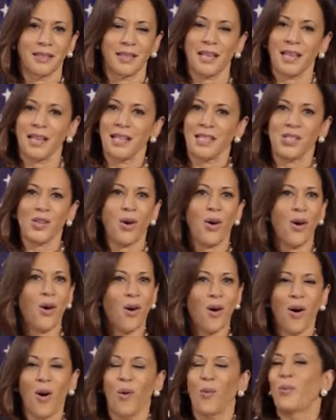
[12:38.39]
was
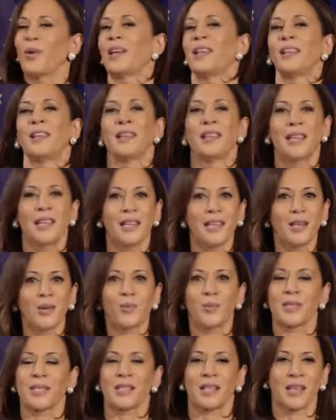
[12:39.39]

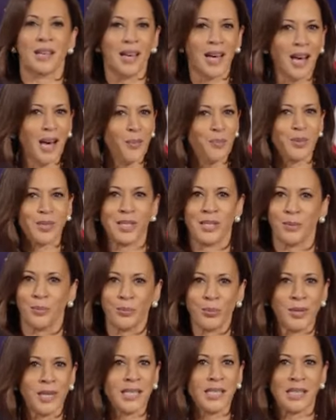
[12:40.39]
a
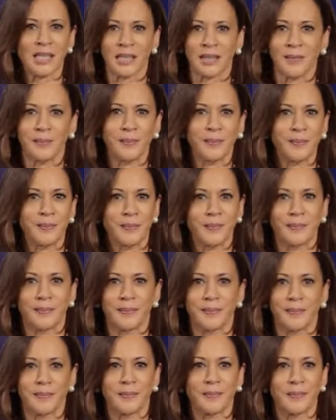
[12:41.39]
competent president,
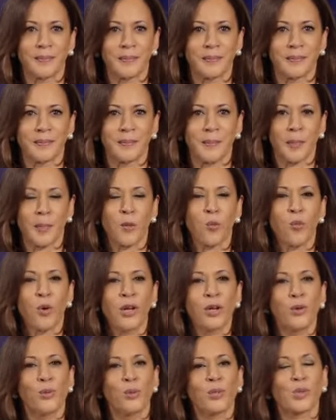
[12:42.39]

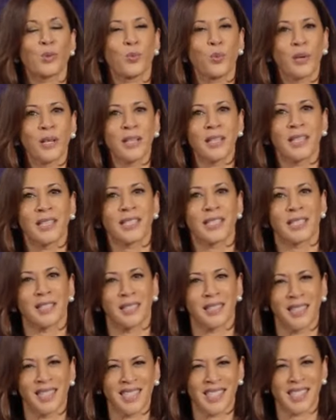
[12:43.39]
one who was willing to
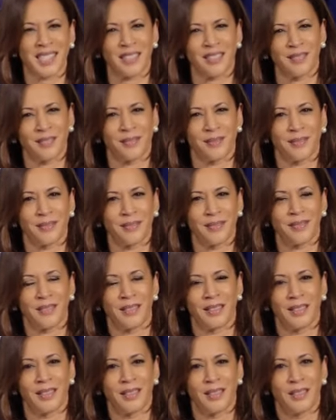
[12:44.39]
listen,
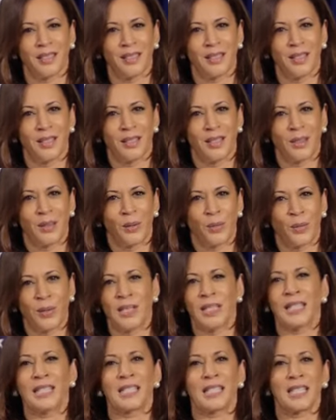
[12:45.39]

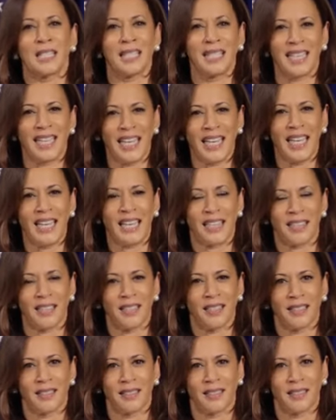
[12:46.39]
willing to
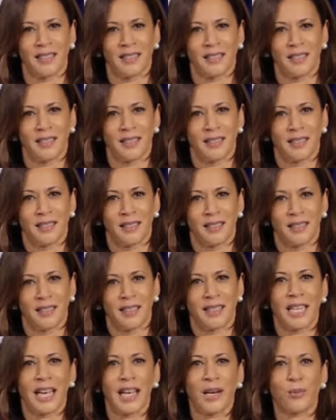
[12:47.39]
lead,
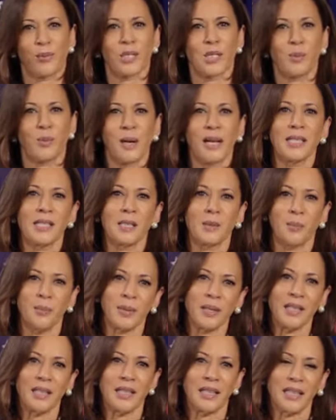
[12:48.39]
take
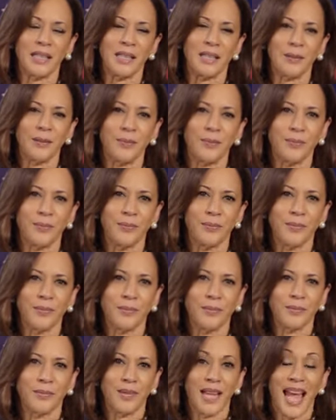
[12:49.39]
responsibility,
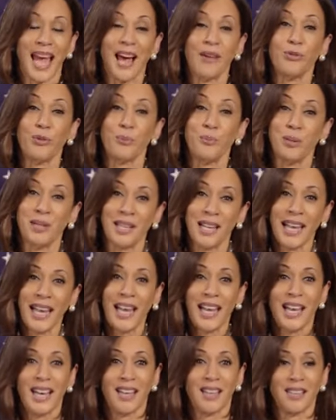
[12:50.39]
have a
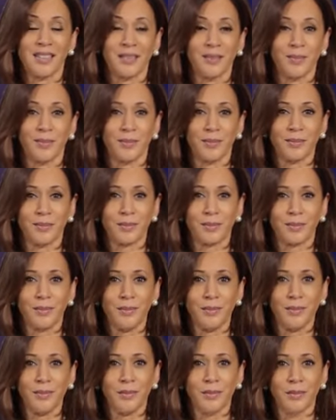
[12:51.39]
plan,
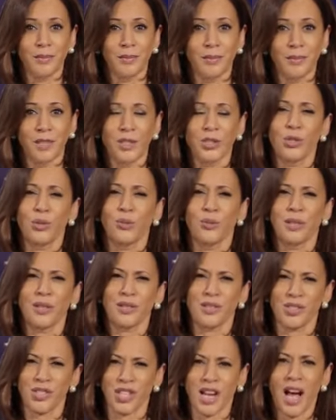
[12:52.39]
do
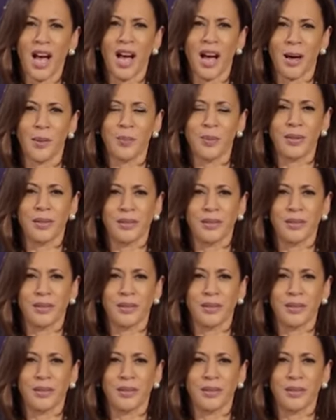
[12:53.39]
their job.